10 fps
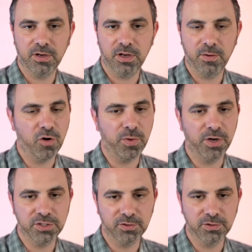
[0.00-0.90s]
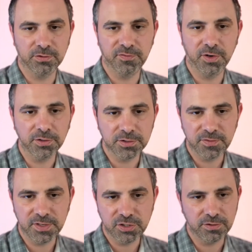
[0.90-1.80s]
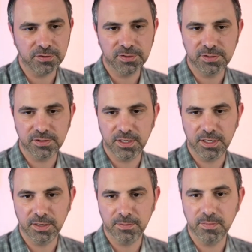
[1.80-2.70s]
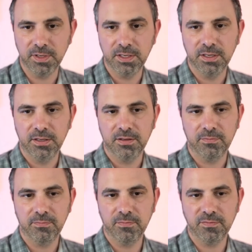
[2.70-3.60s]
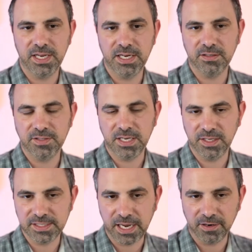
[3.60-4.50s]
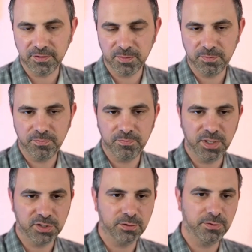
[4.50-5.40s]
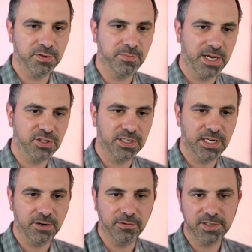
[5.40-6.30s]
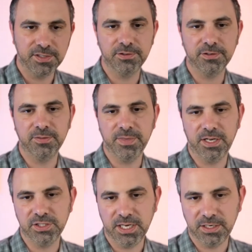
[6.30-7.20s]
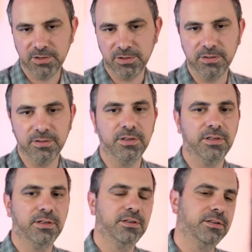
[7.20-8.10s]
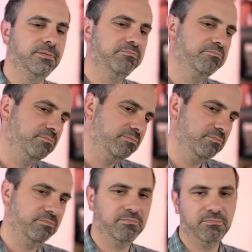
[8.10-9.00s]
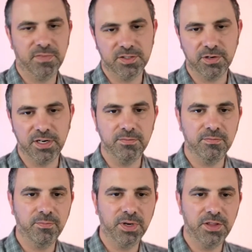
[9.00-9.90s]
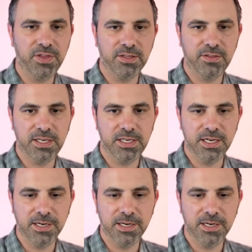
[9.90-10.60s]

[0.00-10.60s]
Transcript: a whole bunch of Google Photos features. Take things out of the picture with Magic Eraser and Magic Editor. That's great, but I think the